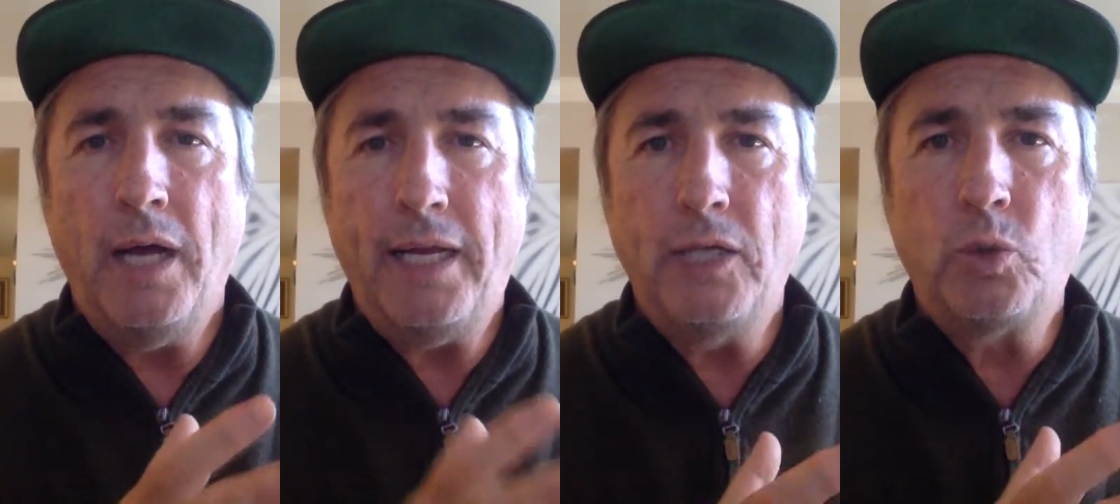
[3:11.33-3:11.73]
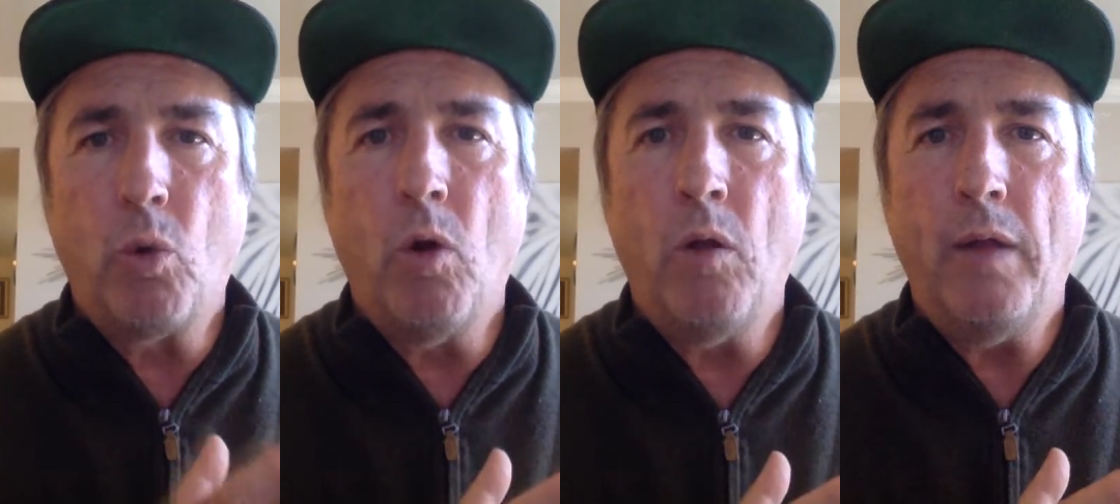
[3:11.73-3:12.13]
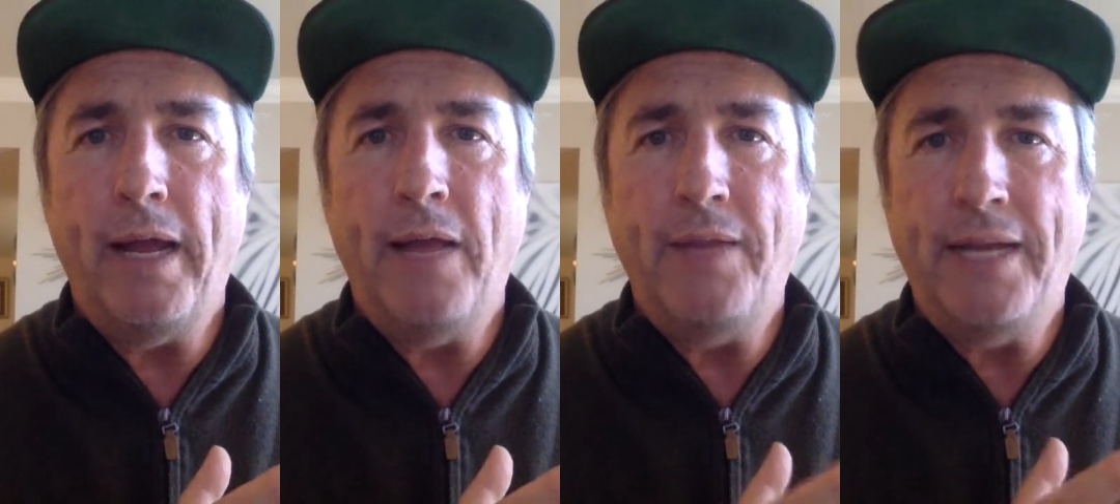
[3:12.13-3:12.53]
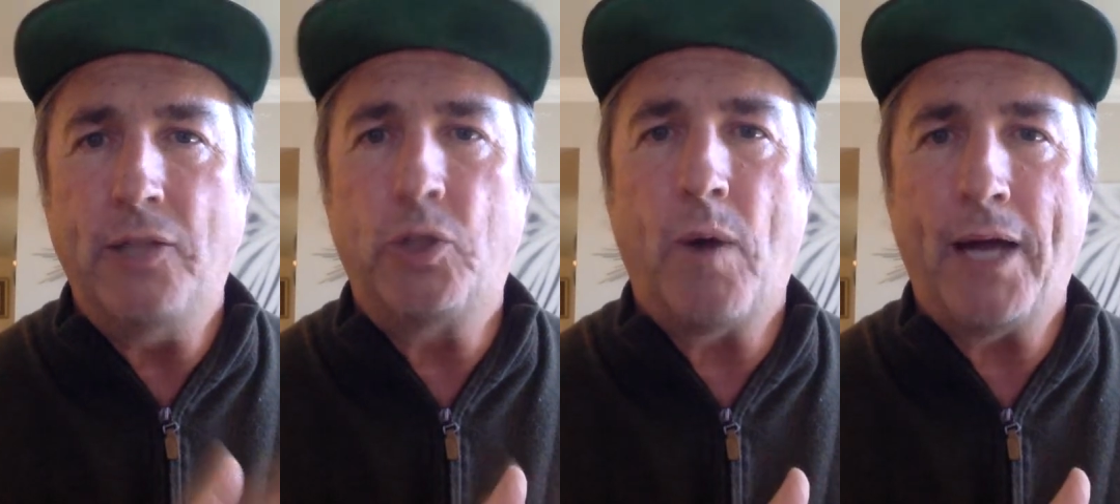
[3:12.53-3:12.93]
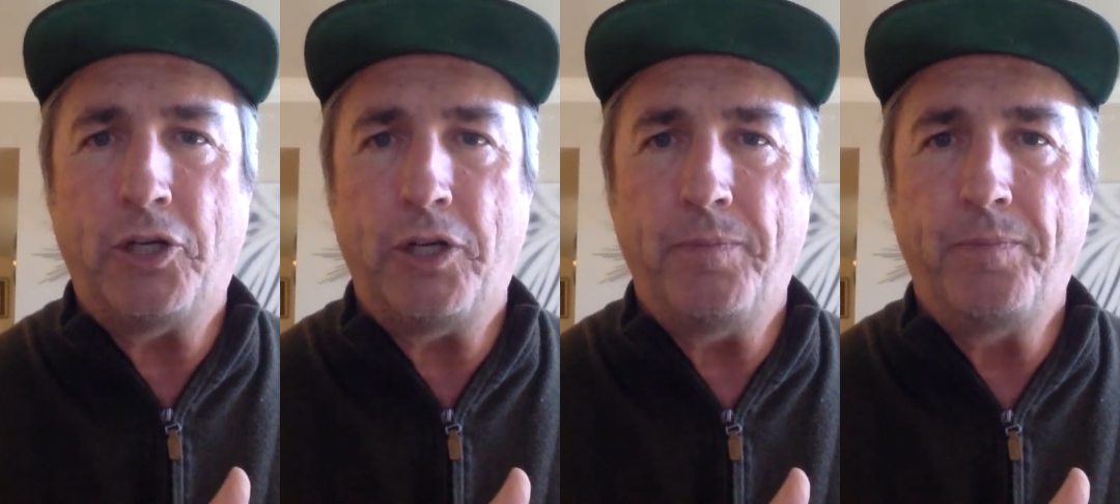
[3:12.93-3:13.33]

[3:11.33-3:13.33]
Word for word: his role in the insurrection.